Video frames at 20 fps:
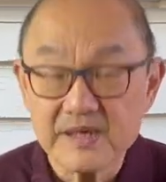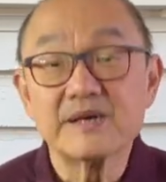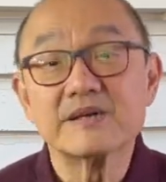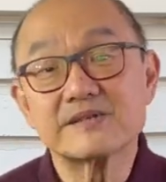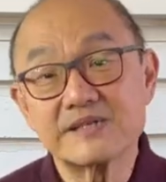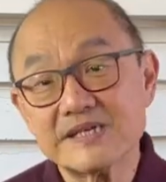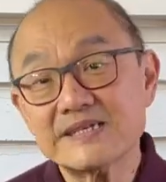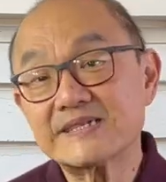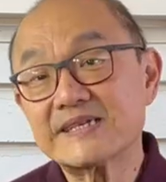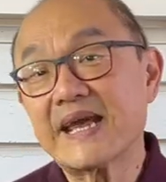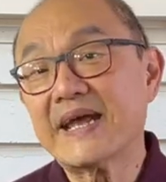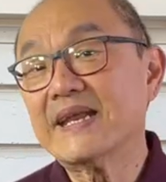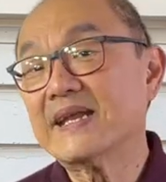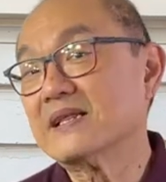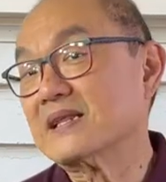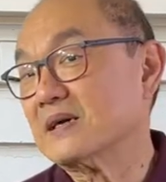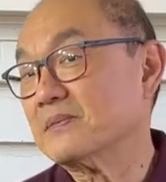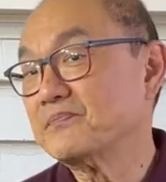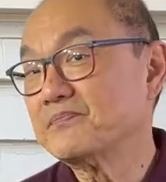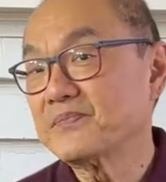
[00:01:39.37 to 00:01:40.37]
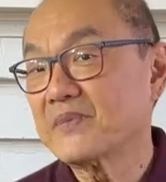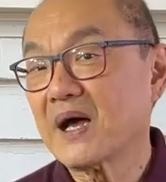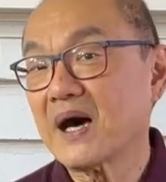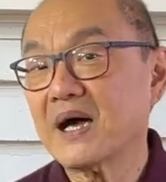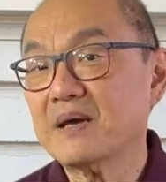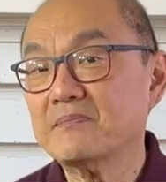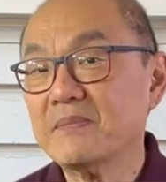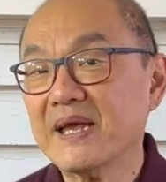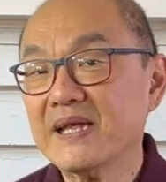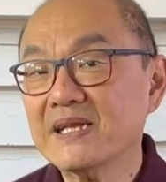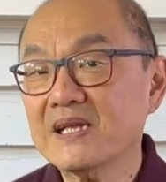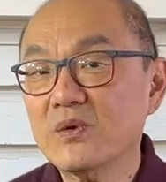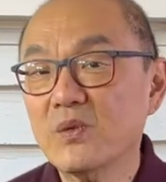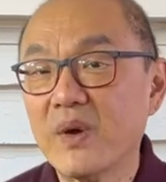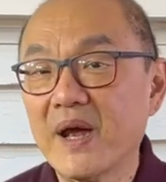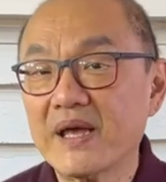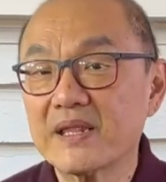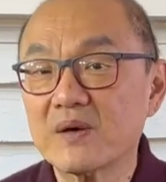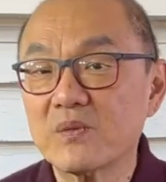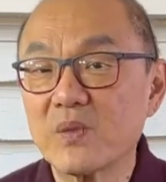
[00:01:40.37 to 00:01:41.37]
Since getting them, I mainly
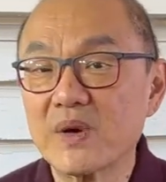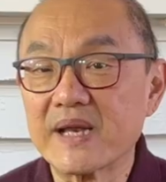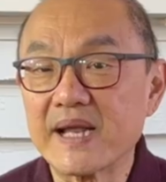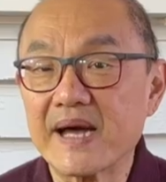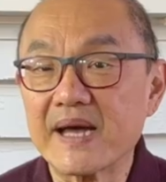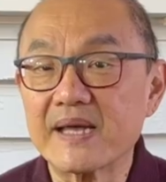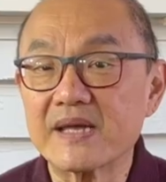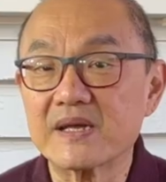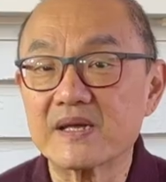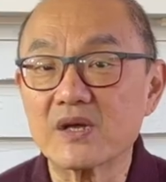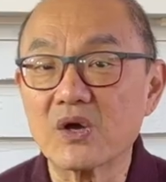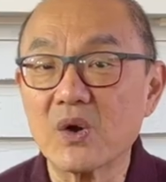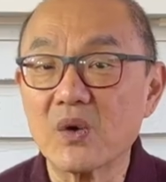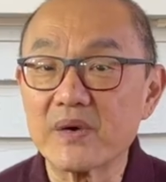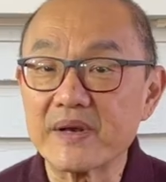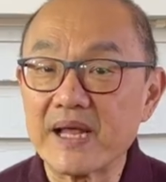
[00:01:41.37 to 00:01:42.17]
wear them when I go on